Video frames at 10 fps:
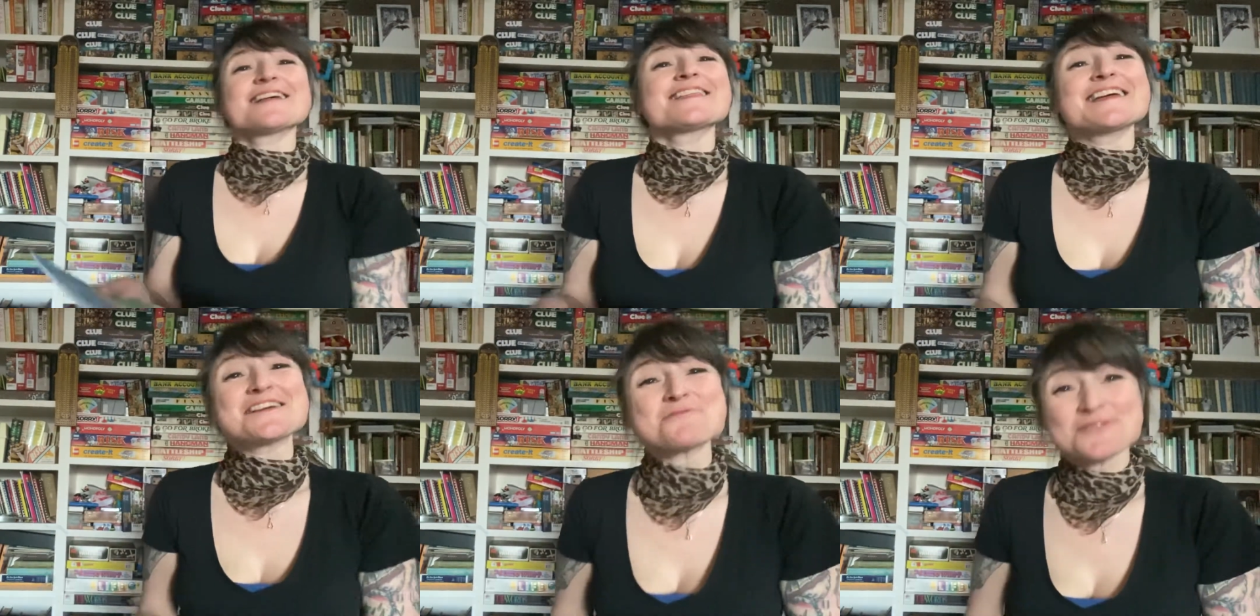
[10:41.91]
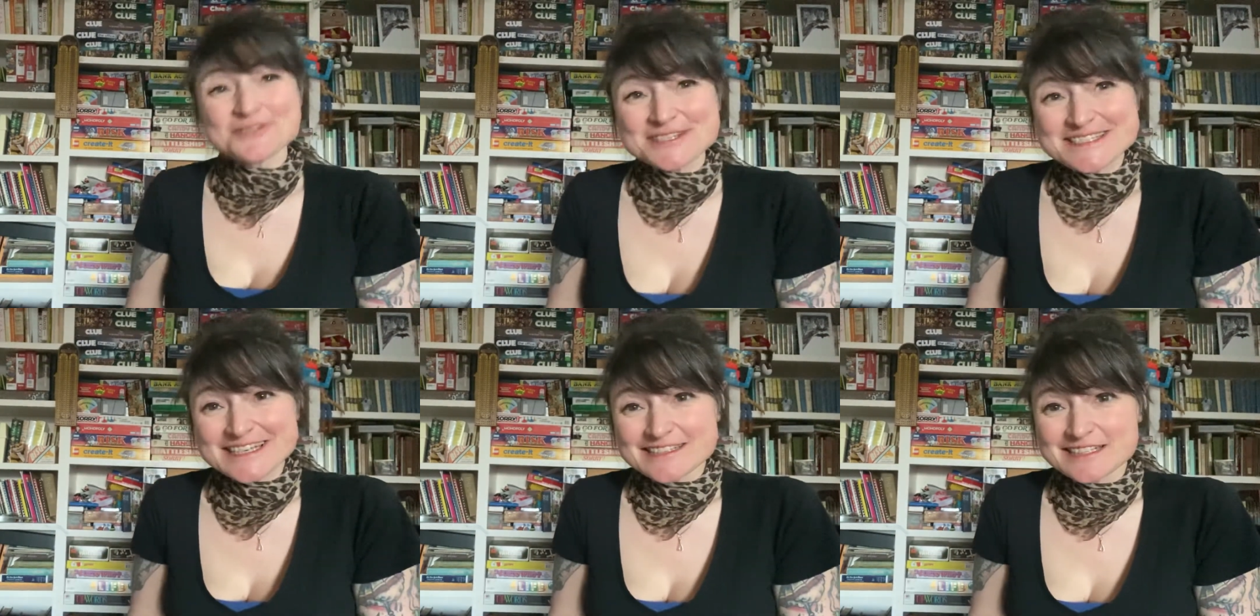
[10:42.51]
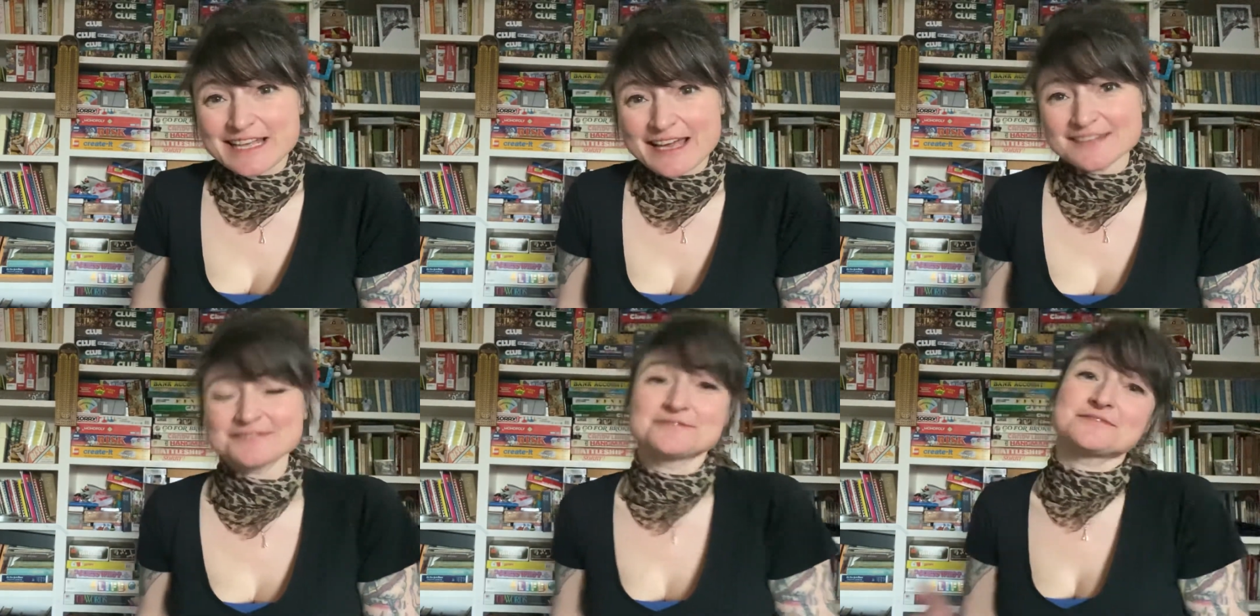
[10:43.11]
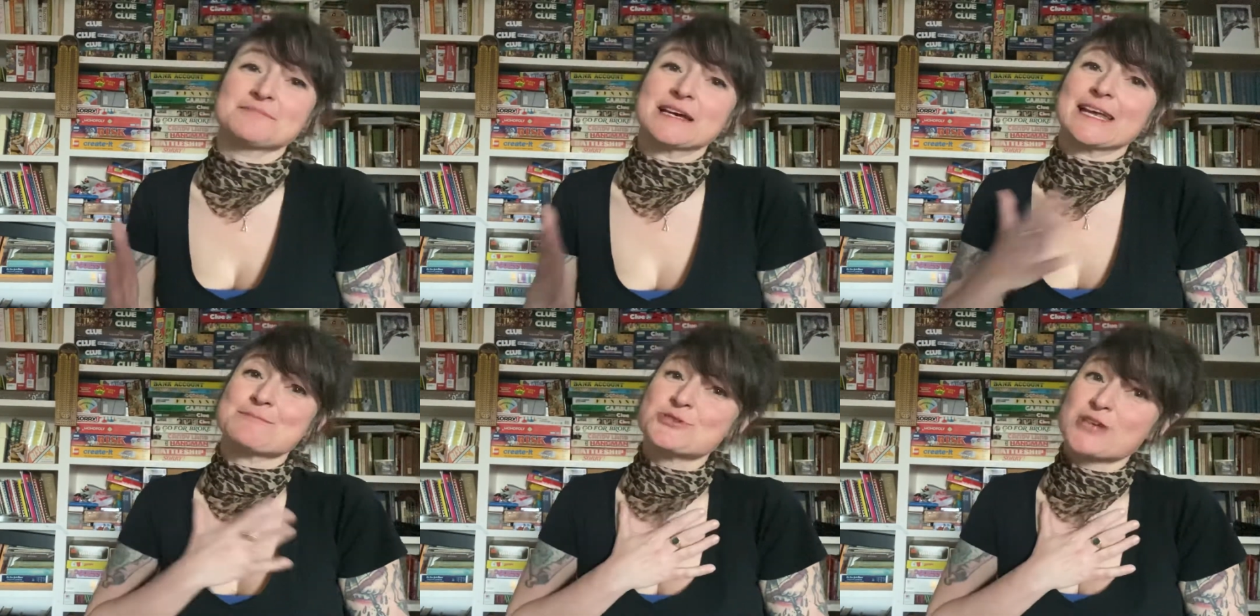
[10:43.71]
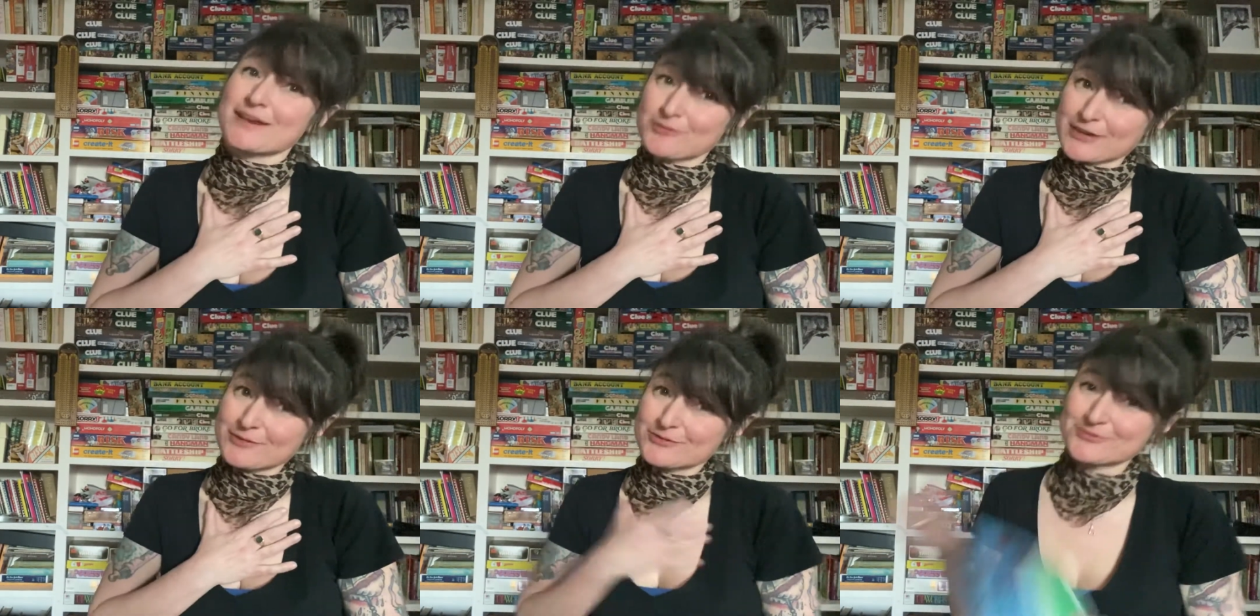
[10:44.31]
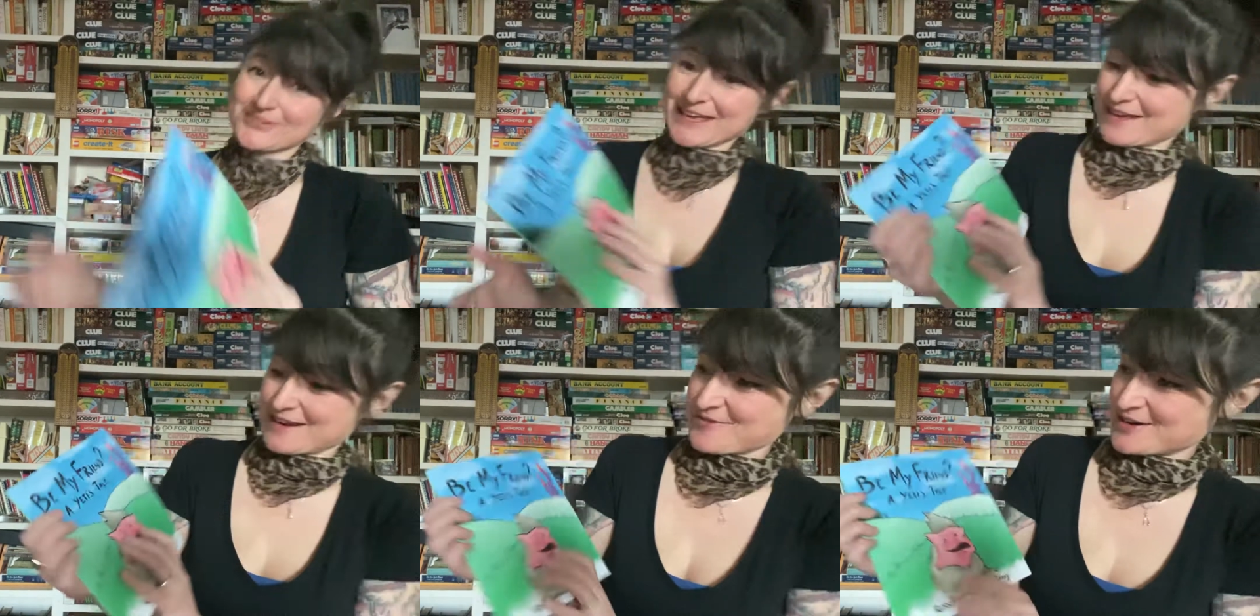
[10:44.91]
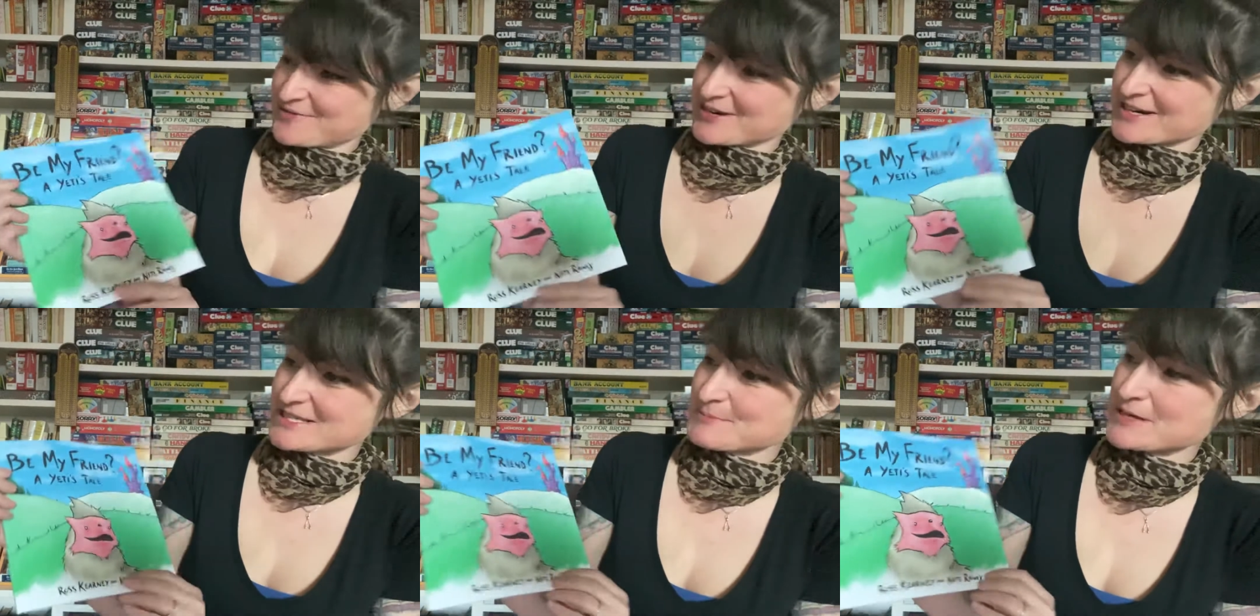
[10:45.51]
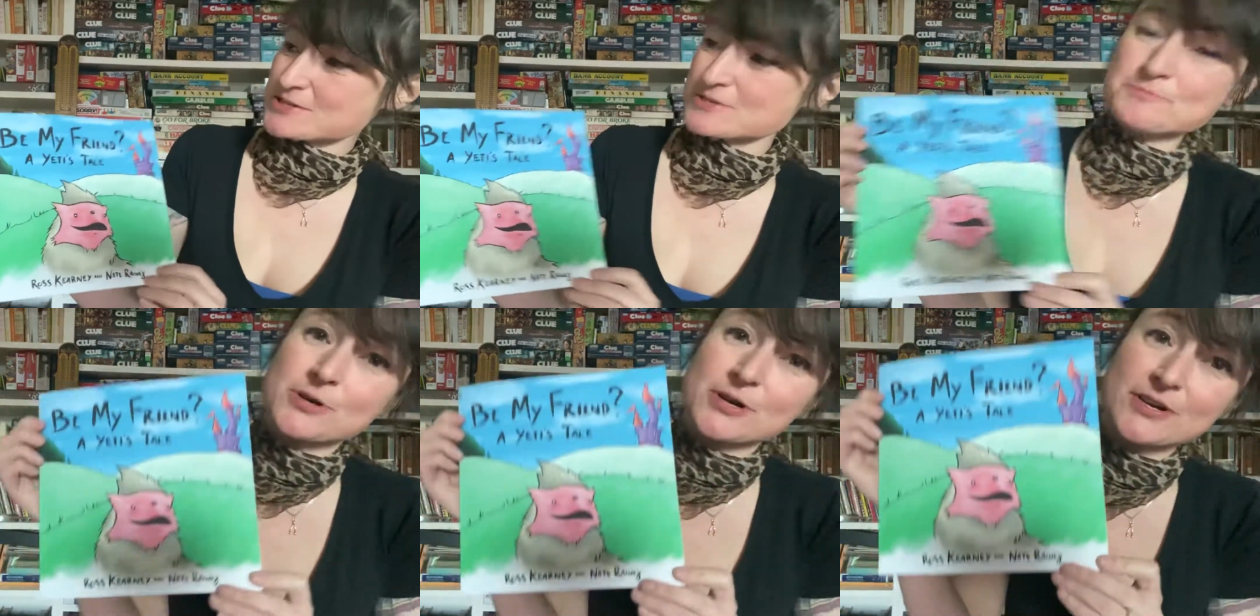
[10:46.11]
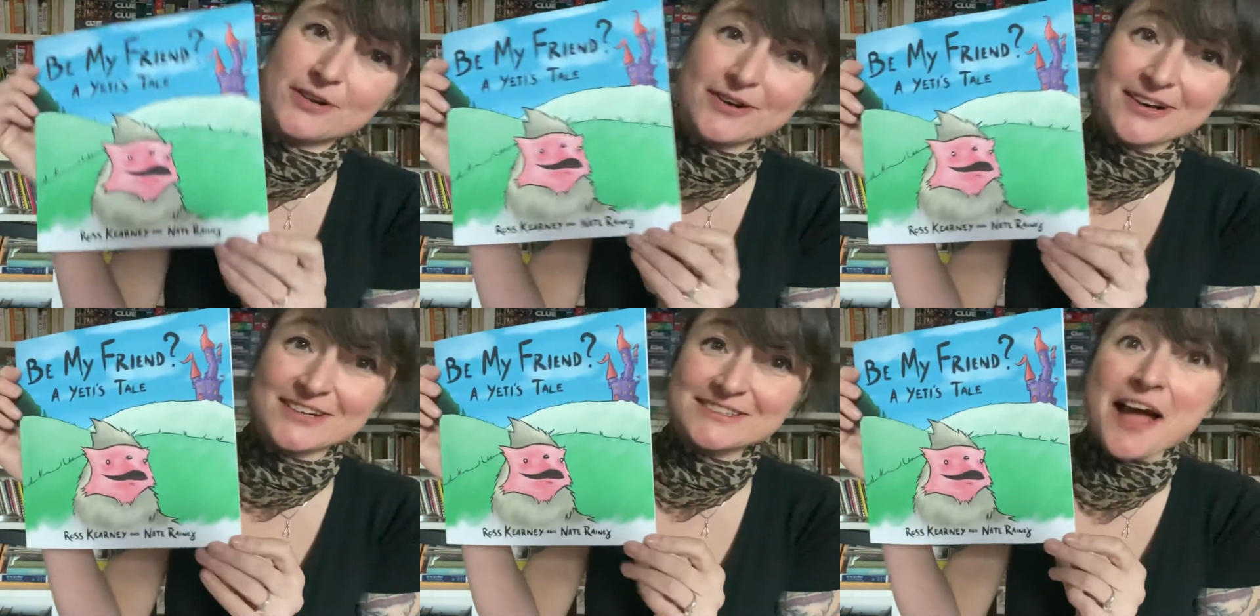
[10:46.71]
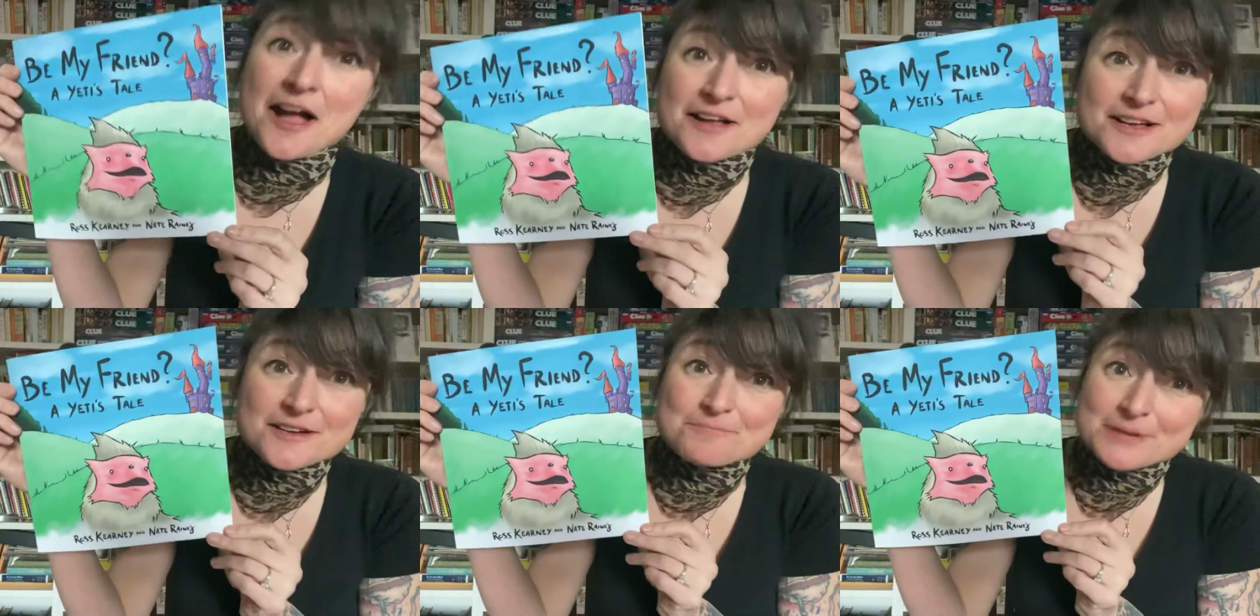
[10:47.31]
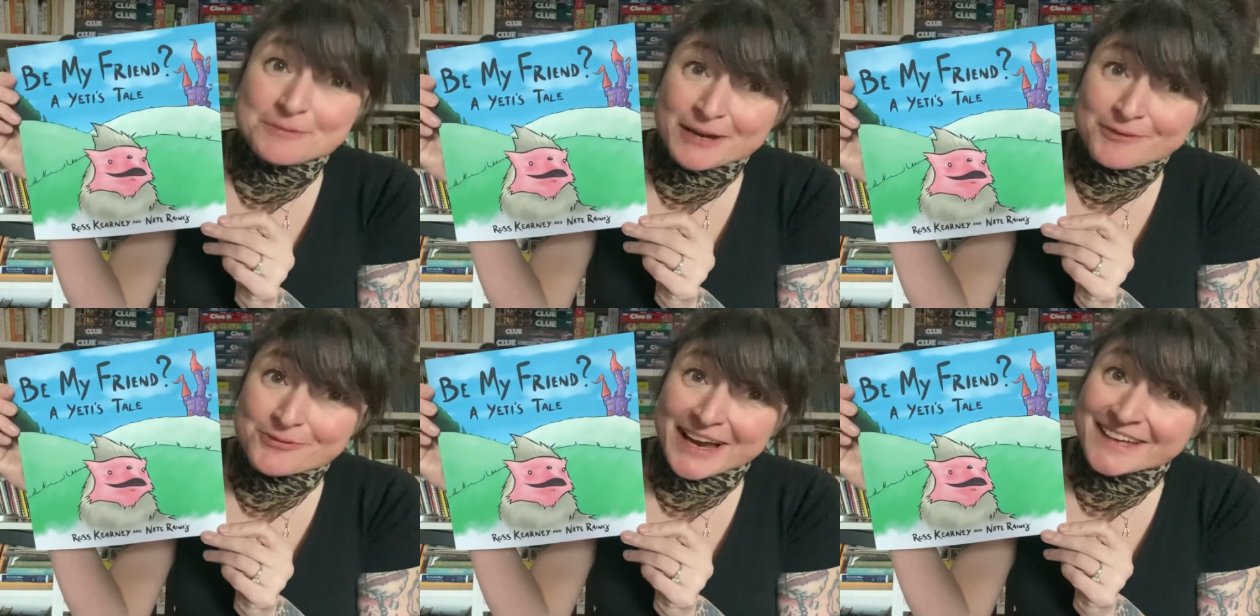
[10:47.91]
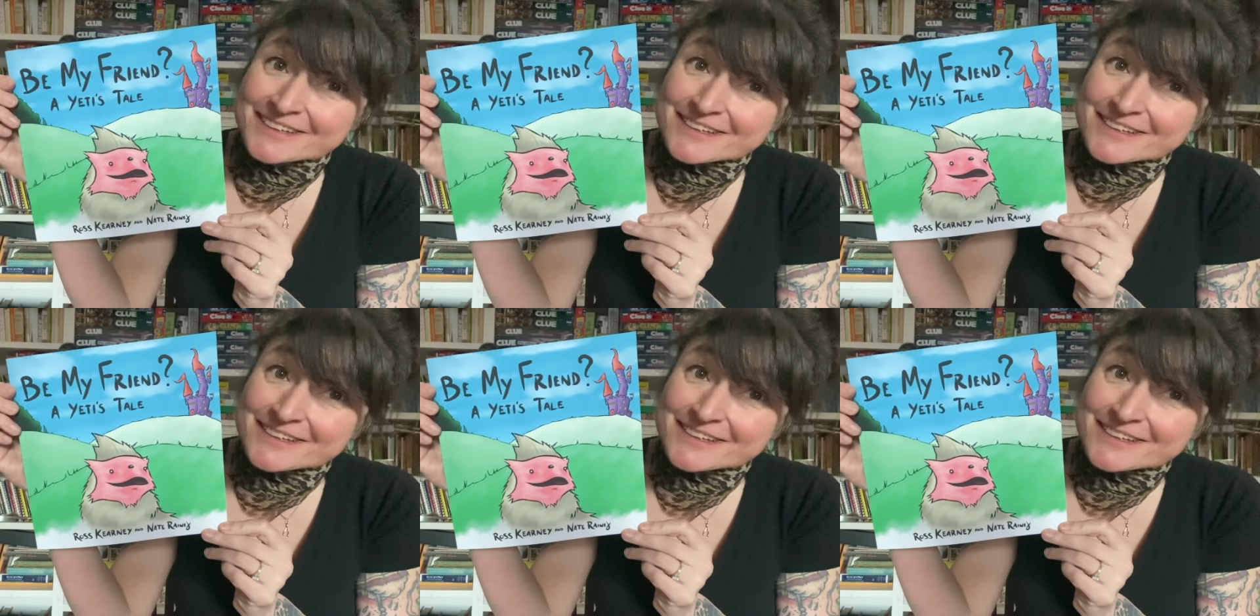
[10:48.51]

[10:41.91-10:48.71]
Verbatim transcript: Thank you for listening today. My name's Genevieve, and I read a very special book called Be My Friend.